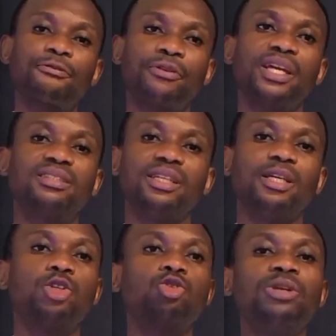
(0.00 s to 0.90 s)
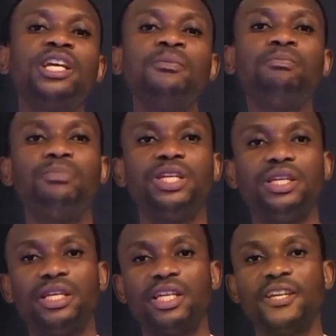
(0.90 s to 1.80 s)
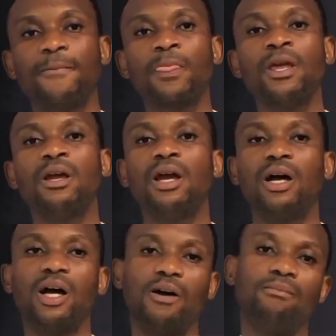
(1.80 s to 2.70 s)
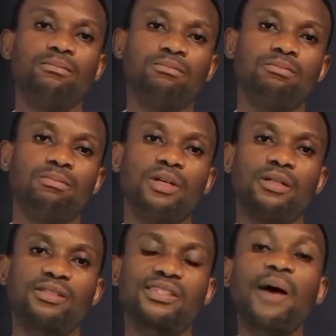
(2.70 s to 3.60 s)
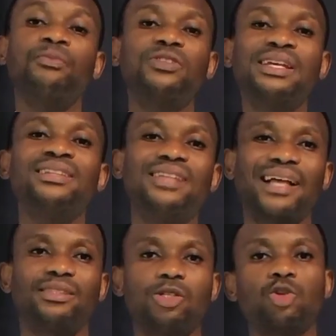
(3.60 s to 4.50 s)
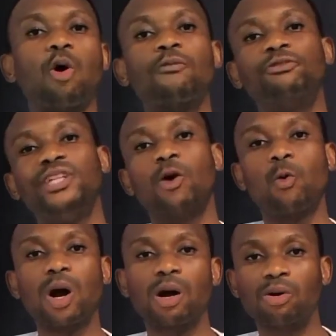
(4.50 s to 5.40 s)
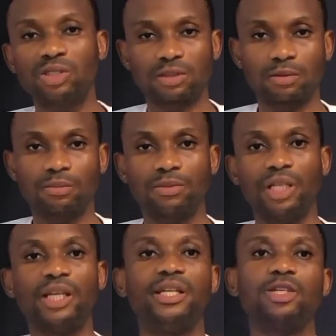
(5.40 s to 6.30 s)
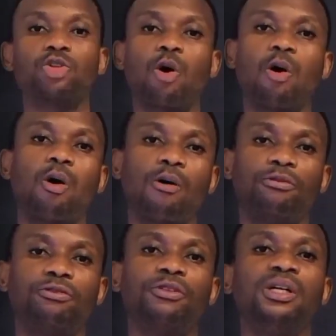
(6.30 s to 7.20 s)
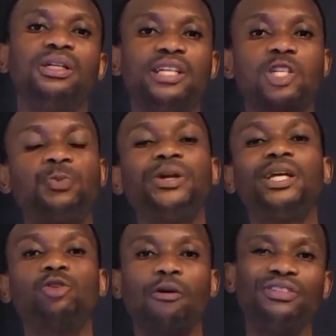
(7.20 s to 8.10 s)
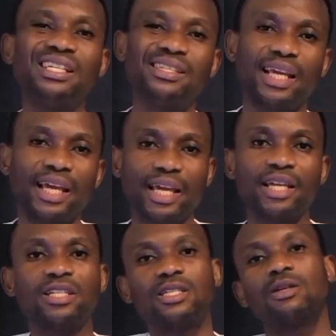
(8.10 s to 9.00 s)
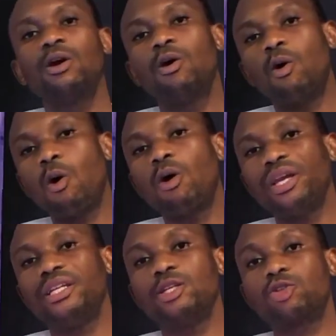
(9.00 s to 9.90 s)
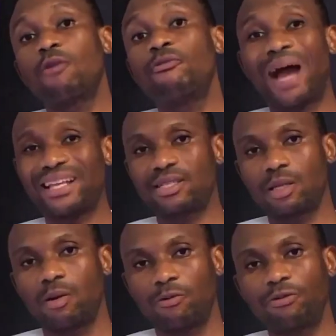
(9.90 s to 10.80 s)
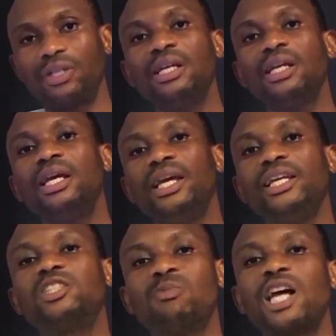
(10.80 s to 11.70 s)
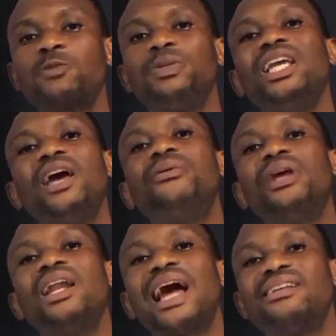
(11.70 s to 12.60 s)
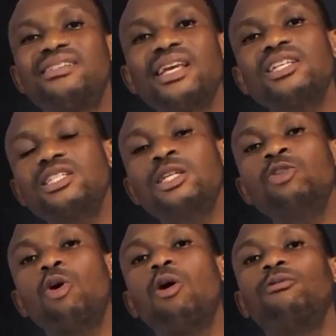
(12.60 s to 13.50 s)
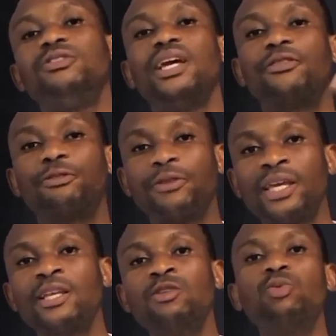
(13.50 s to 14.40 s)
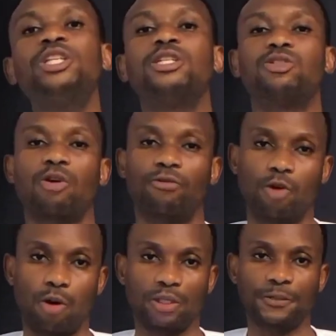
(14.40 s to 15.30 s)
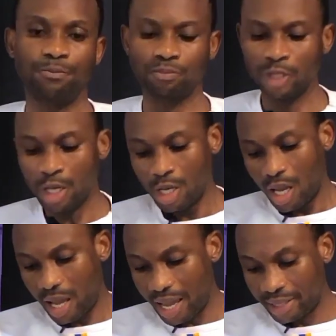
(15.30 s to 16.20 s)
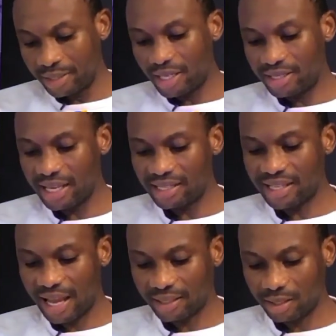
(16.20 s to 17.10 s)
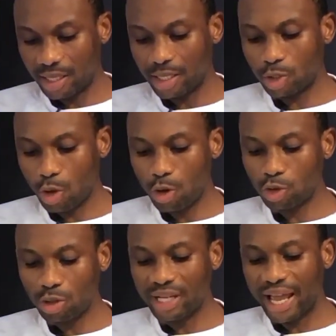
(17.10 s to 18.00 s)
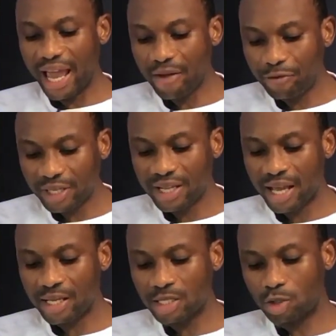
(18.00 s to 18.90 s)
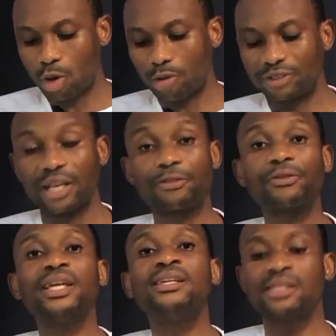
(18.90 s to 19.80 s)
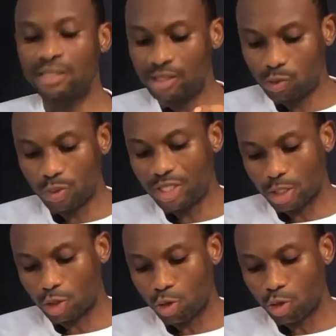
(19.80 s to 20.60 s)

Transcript: faith, it shouldn't be um, something that is of the world, it is of the spirit of this age, or it is of myself. It must be a realization of the thing which is of God. That is right. And it says that it is also the evidence of the things which is not